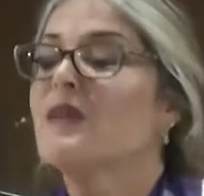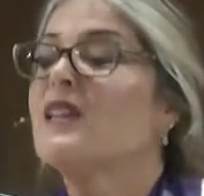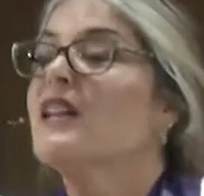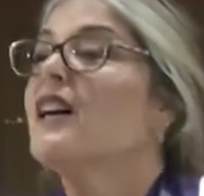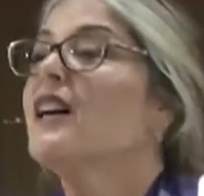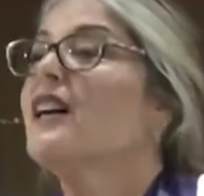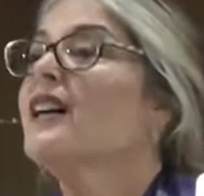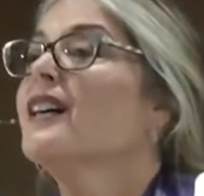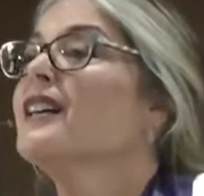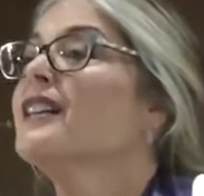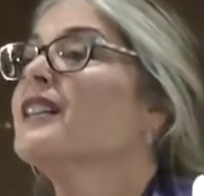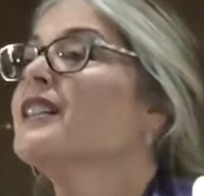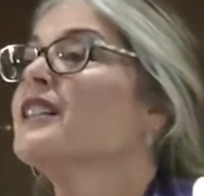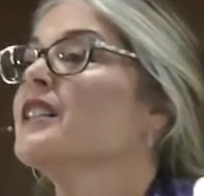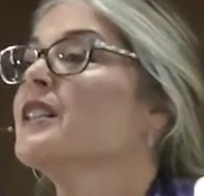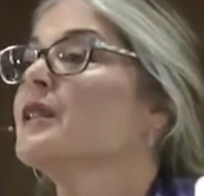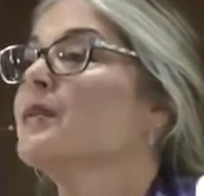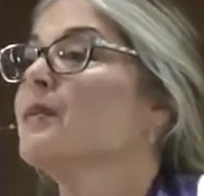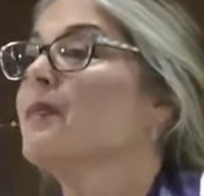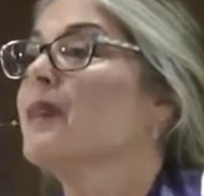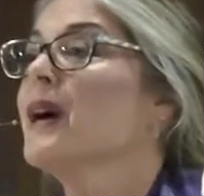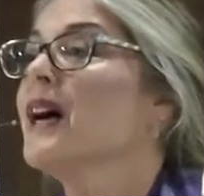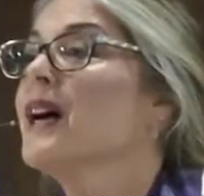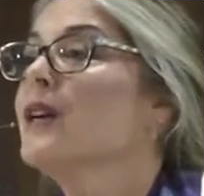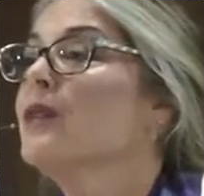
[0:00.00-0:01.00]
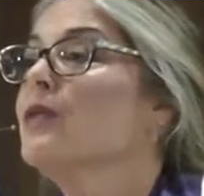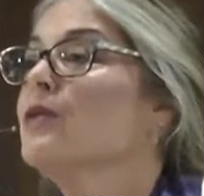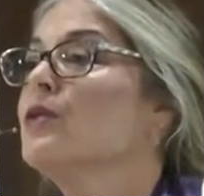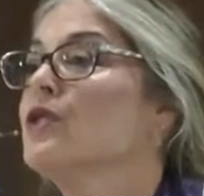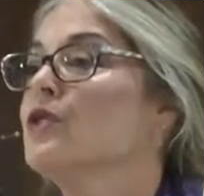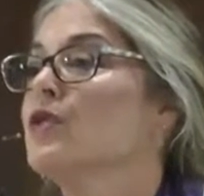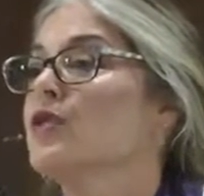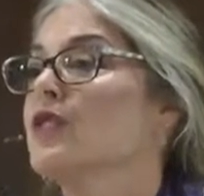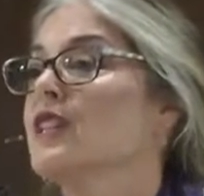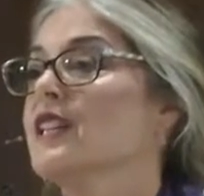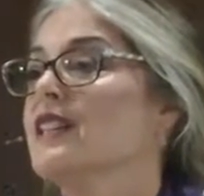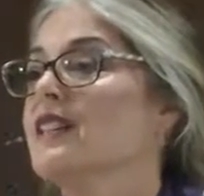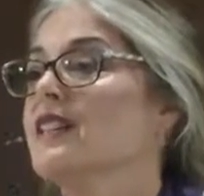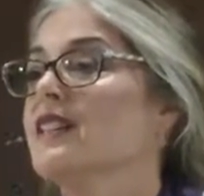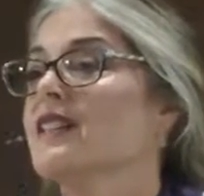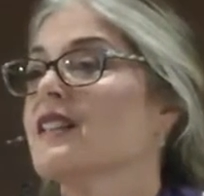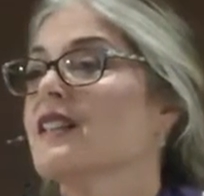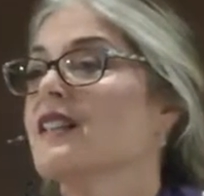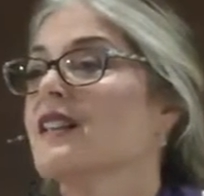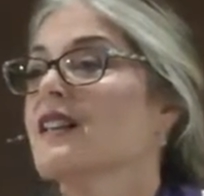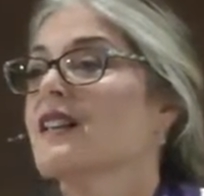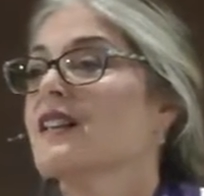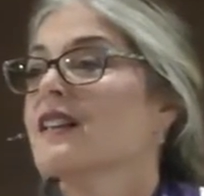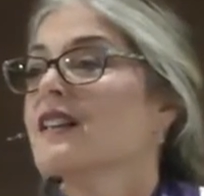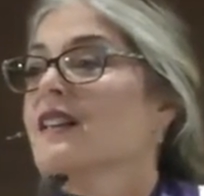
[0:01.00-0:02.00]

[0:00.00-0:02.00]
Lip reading: beyond the boundaries